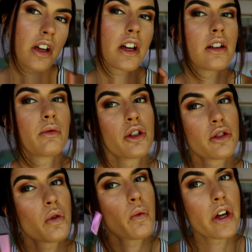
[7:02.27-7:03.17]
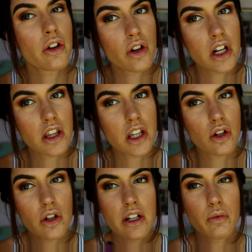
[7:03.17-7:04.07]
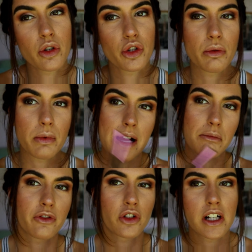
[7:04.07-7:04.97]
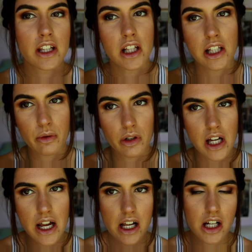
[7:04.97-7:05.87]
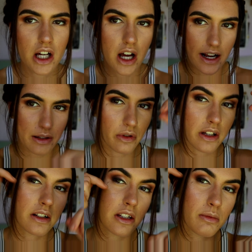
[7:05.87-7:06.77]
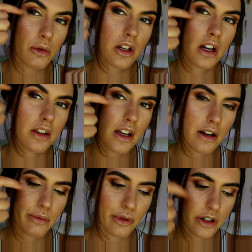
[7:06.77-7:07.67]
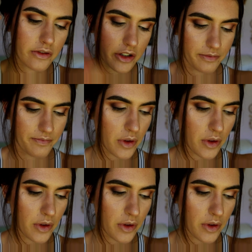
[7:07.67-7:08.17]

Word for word: Like I didn't want to do a wing or anything, or I didn't want to do the black before I did the liquid liner. I just want to like smoke out the outer point of it.